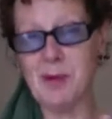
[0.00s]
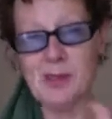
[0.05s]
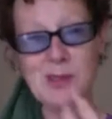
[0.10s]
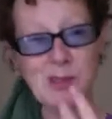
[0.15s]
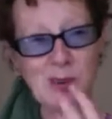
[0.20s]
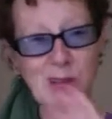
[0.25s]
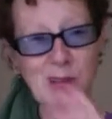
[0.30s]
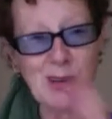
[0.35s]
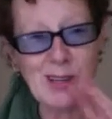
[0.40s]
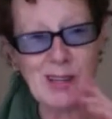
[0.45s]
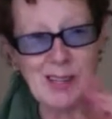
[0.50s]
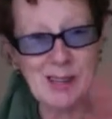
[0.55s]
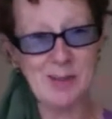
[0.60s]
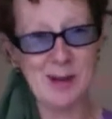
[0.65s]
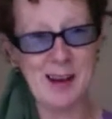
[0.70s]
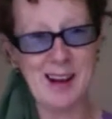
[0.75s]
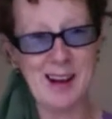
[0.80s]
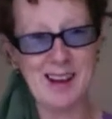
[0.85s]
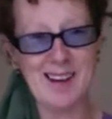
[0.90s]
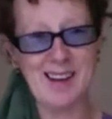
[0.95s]
are talking
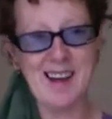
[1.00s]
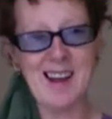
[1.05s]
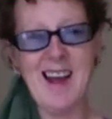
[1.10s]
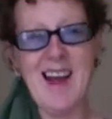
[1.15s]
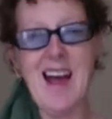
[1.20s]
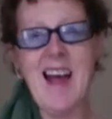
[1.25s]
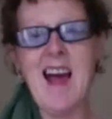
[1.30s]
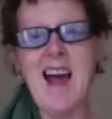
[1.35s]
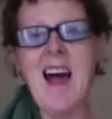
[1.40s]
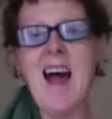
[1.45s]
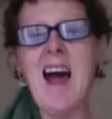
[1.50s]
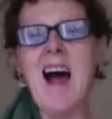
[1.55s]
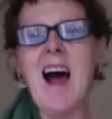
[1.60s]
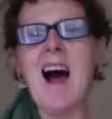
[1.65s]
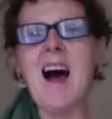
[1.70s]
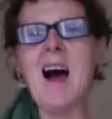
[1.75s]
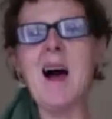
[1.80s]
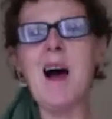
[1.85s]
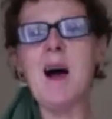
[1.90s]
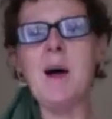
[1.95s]
about,
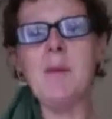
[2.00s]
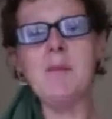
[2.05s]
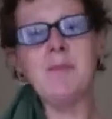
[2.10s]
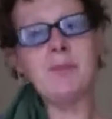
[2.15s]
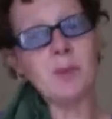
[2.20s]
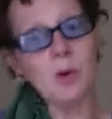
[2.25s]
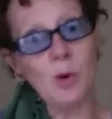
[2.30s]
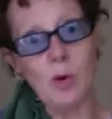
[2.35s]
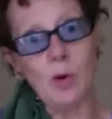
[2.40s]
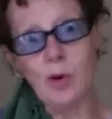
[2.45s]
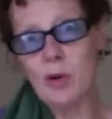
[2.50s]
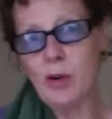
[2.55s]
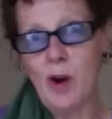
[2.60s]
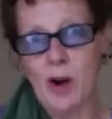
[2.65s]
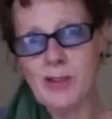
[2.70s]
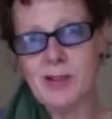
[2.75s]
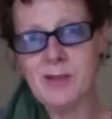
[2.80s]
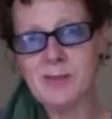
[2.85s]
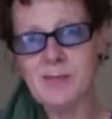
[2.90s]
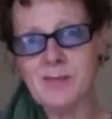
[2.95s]
or
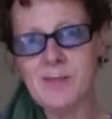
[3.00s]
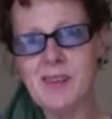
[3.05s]
not?